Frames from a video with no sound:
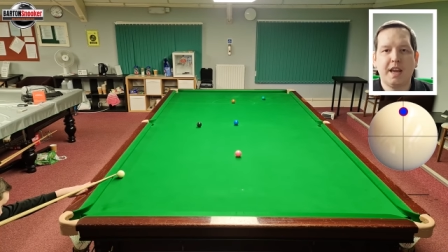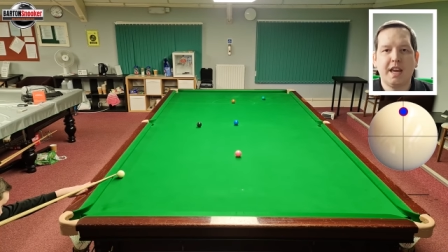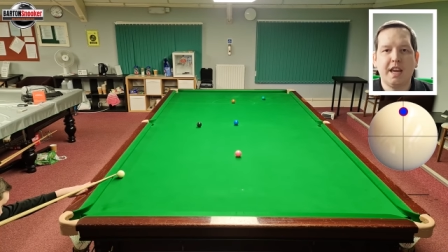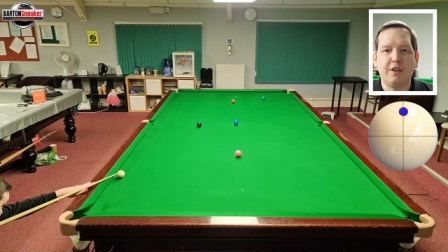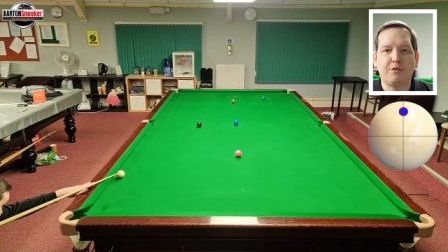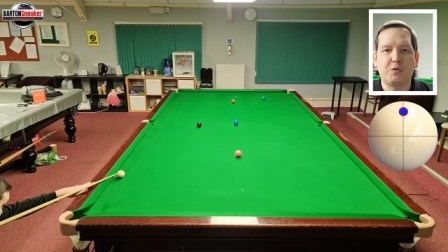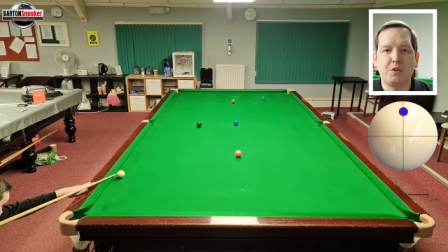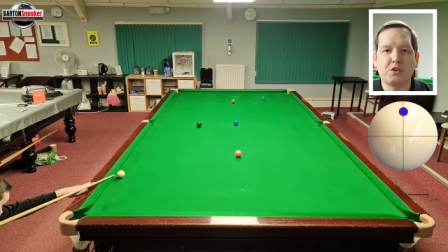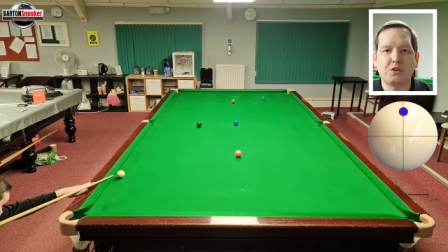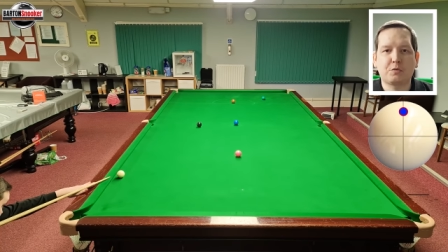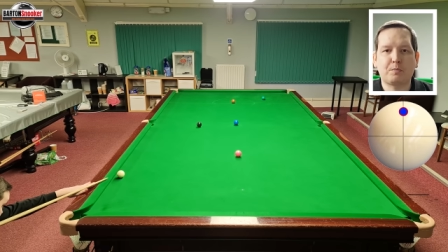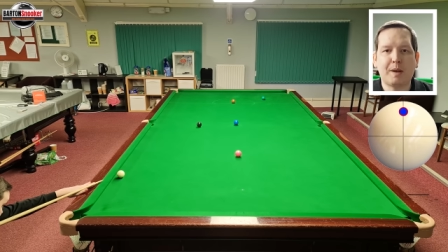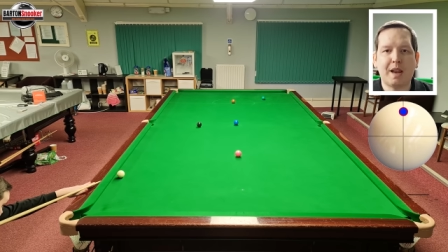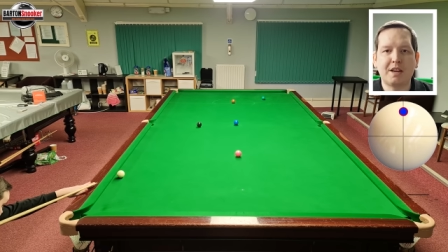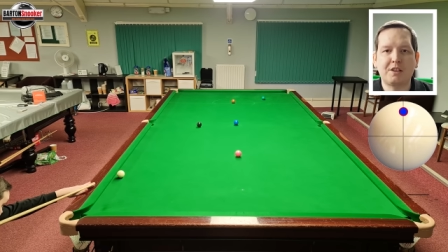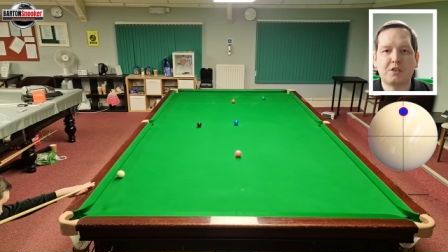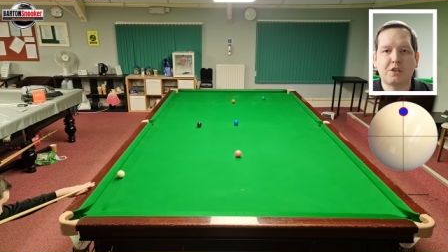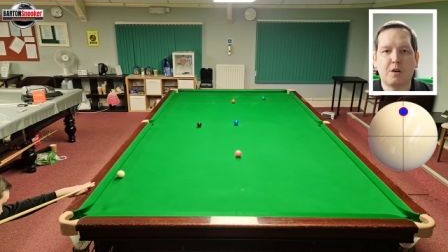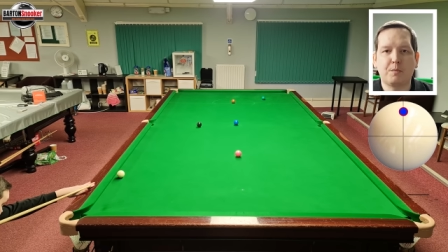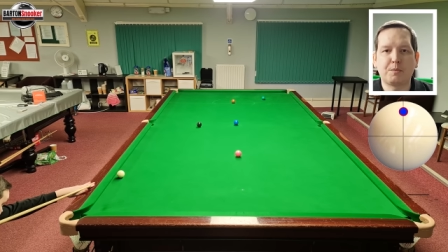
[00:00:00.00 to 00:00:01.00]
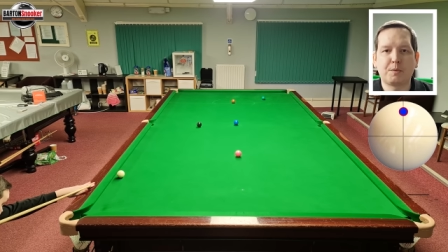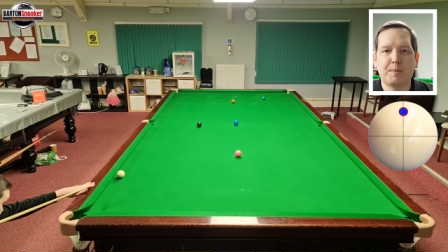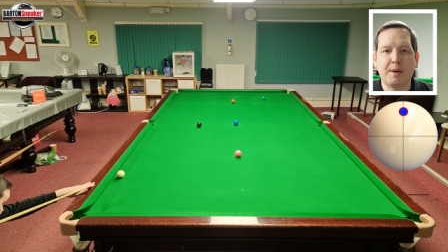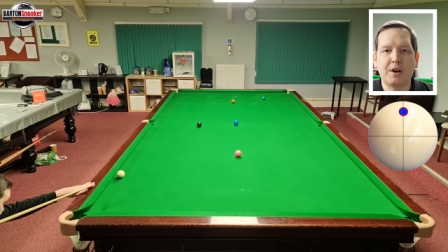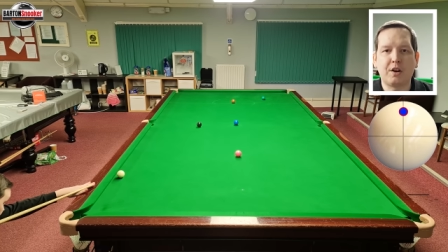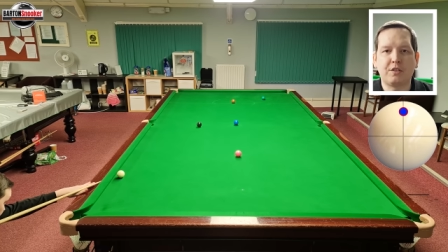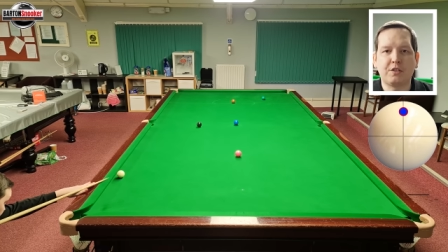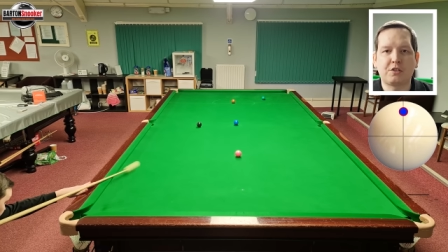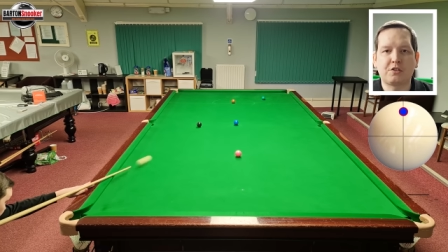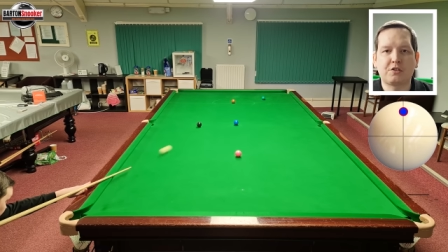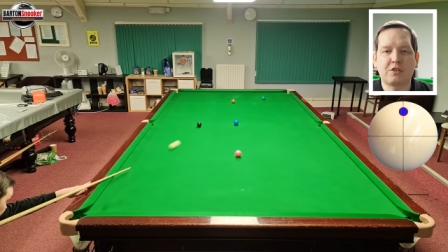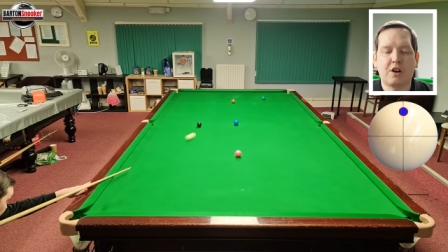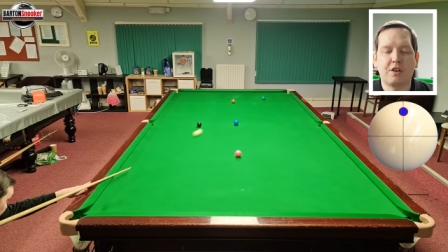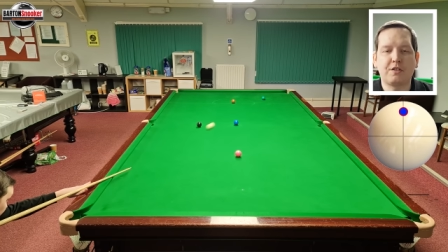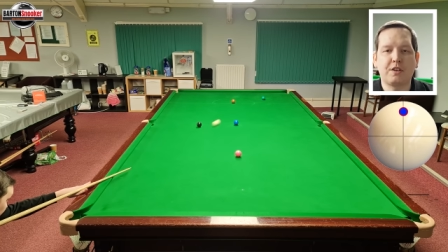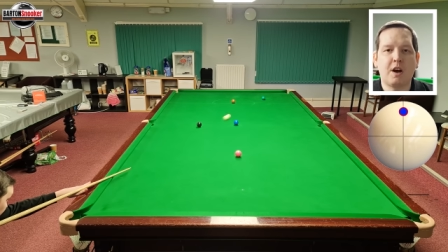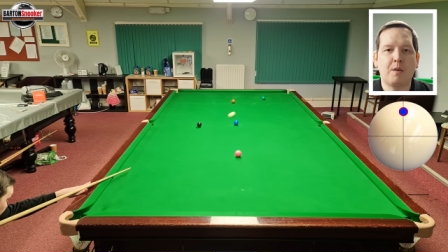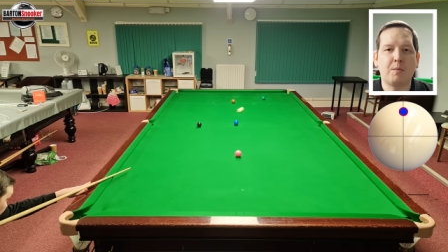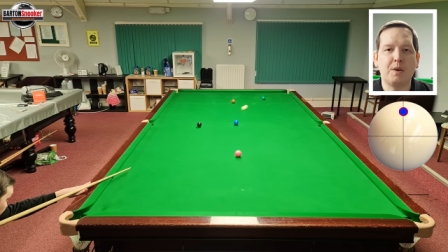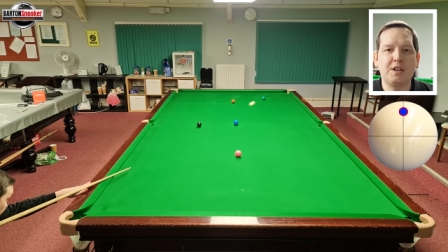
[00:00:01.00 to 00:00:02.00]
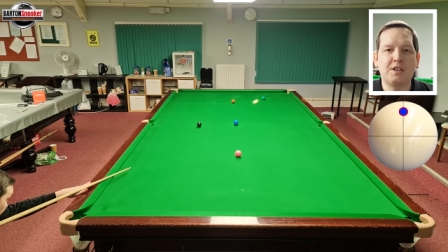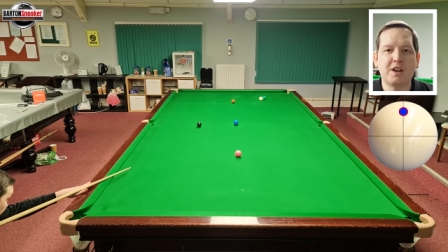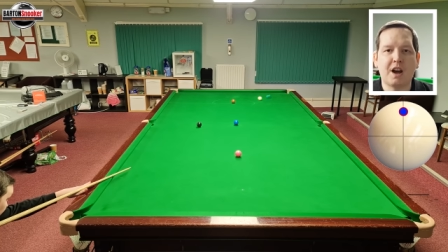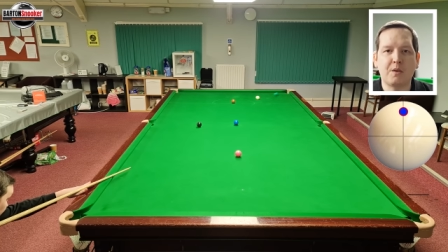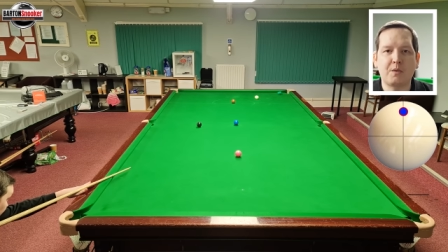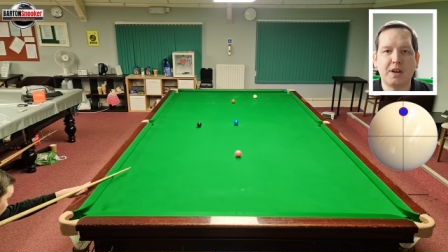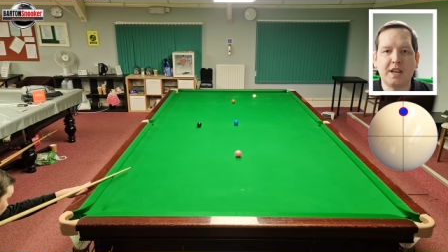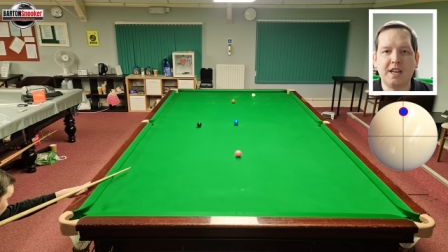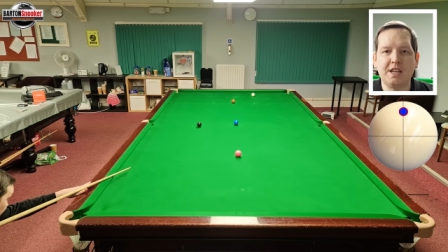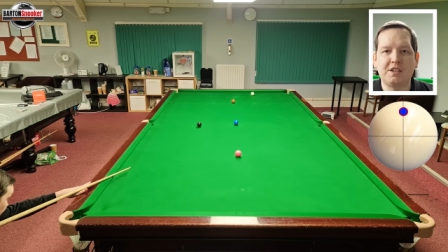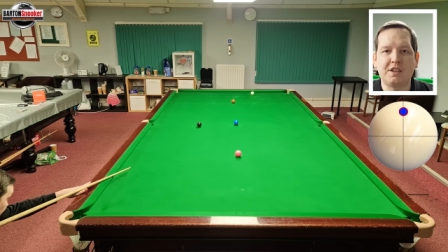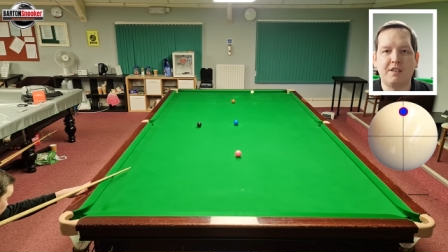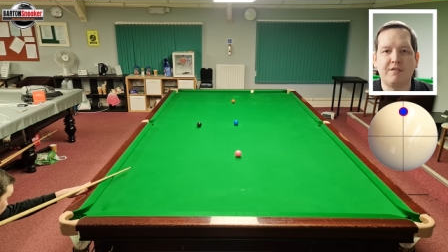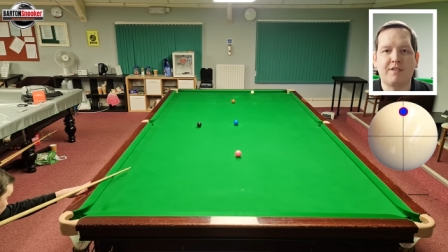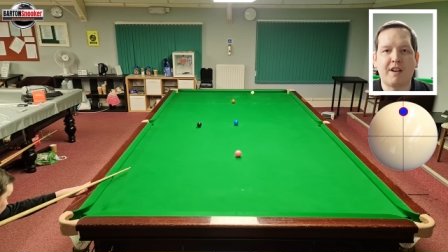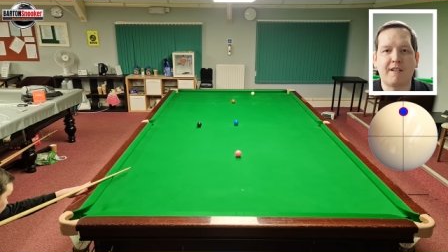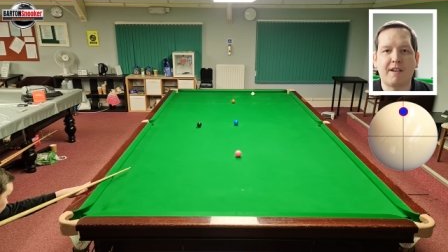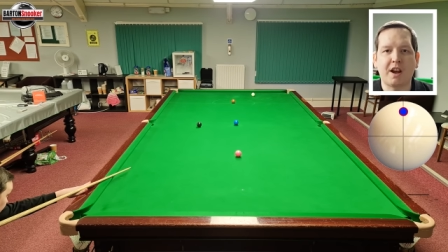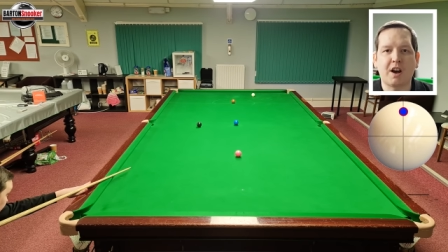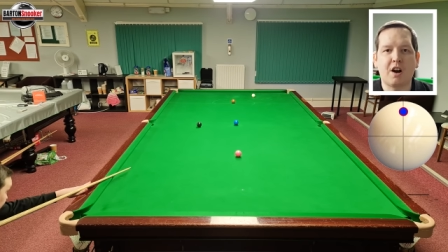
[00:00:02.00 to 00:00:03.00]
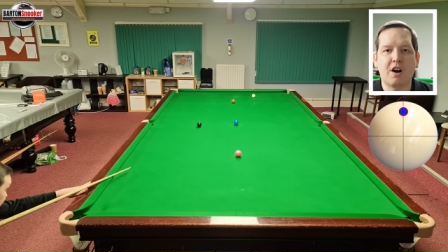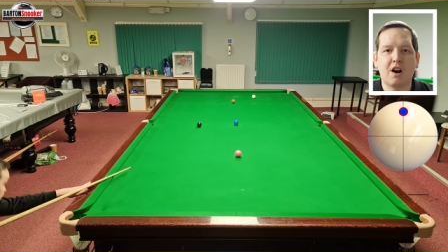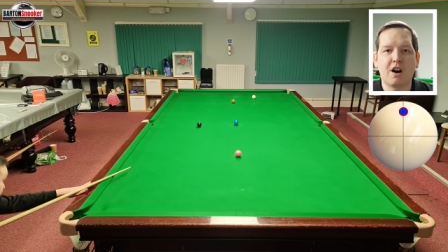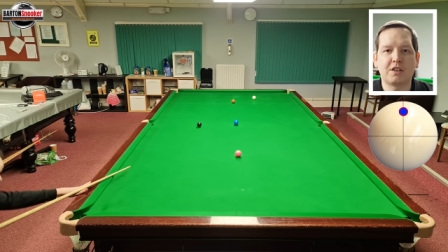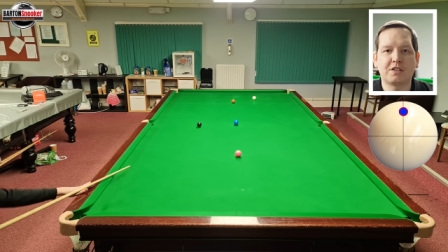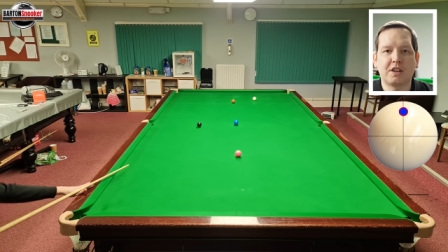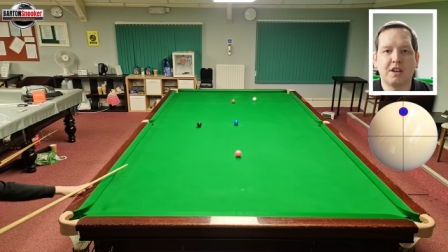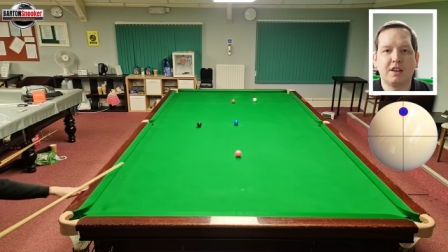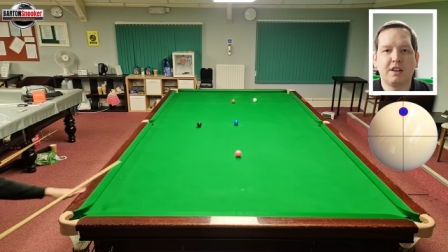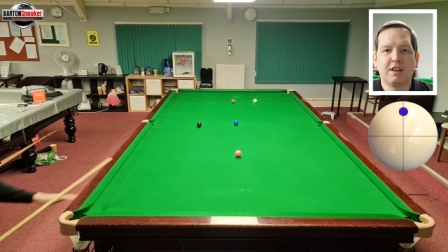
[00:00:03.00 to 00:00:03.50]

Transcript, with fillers: If we just play topspin on this shot and we don't hit it very hard,